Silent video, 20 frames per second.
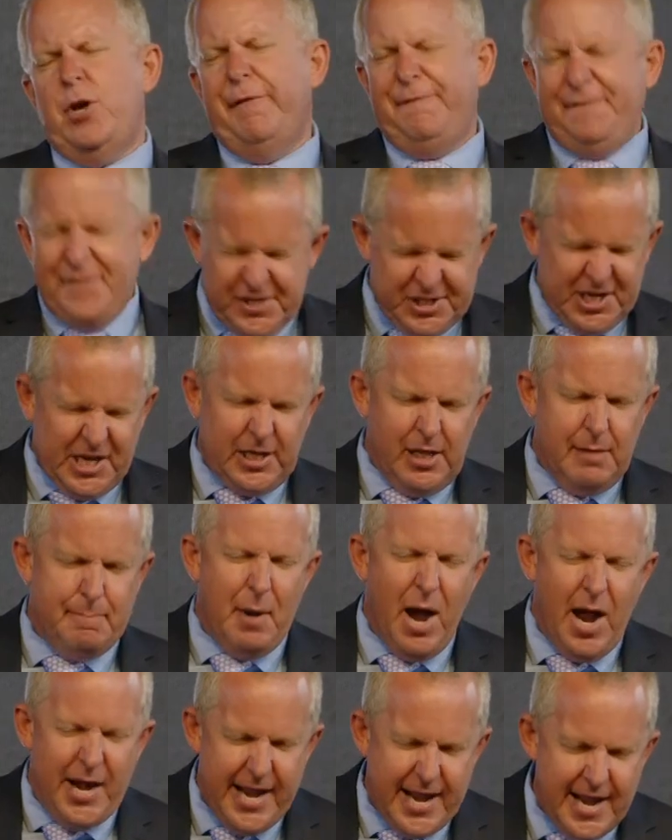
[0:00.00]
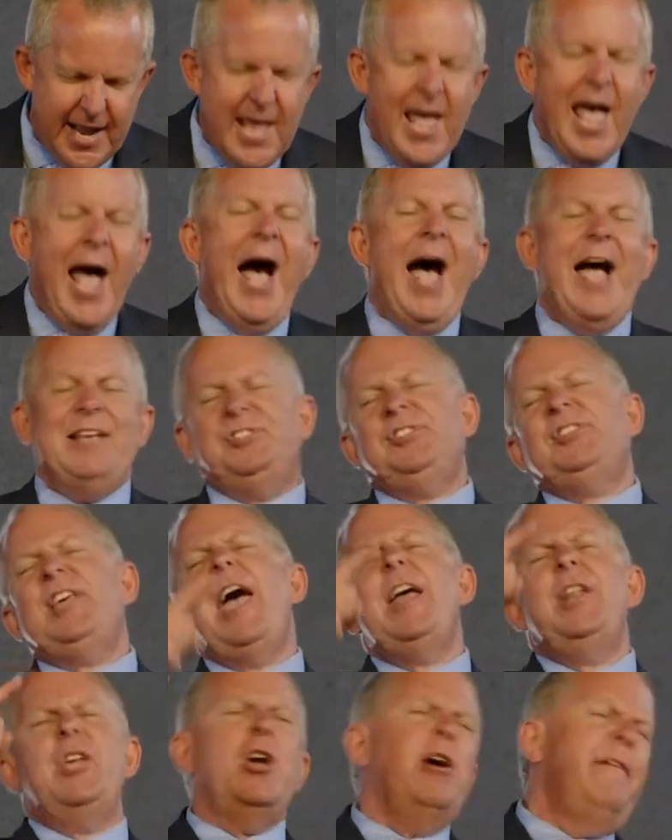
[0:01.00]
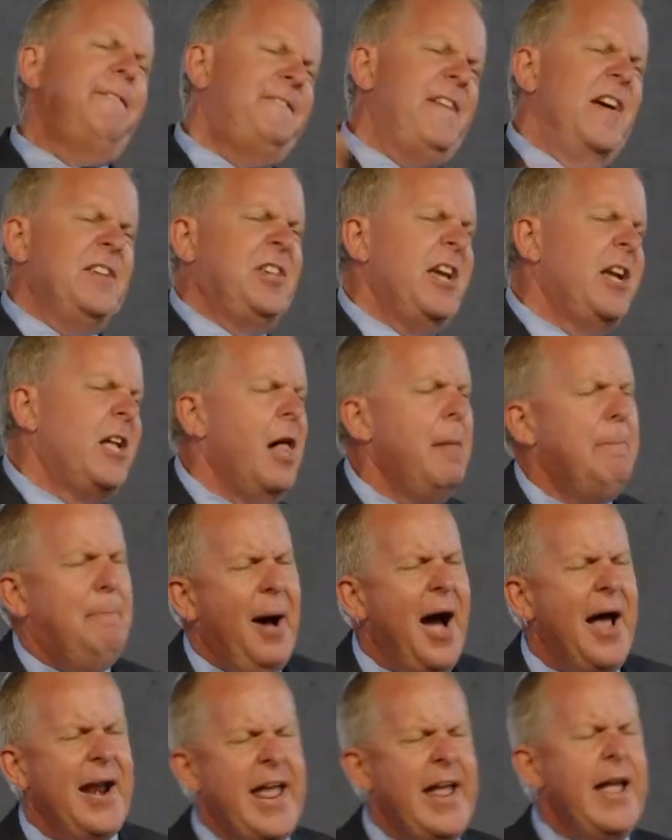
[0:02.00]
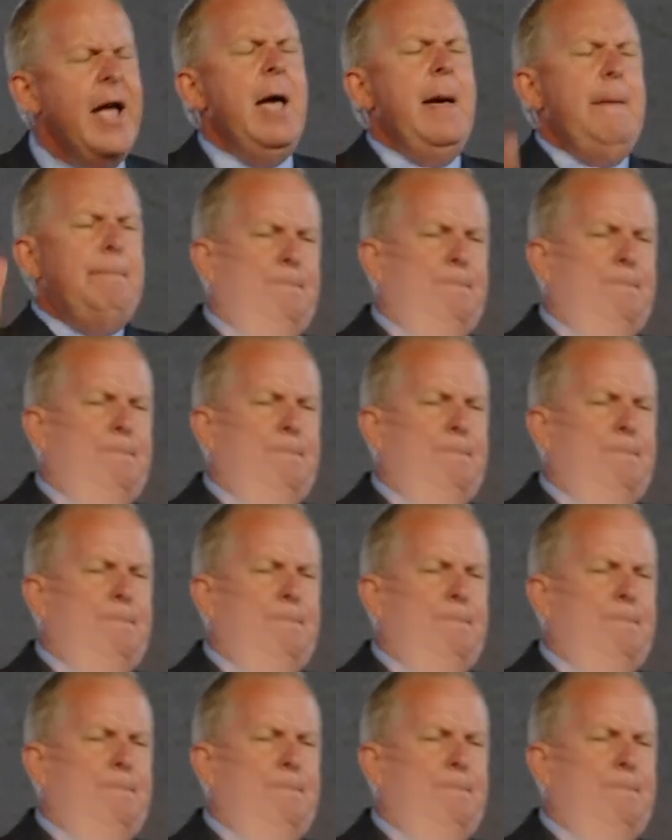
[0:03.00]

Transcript: your physical body. I say to your physical body,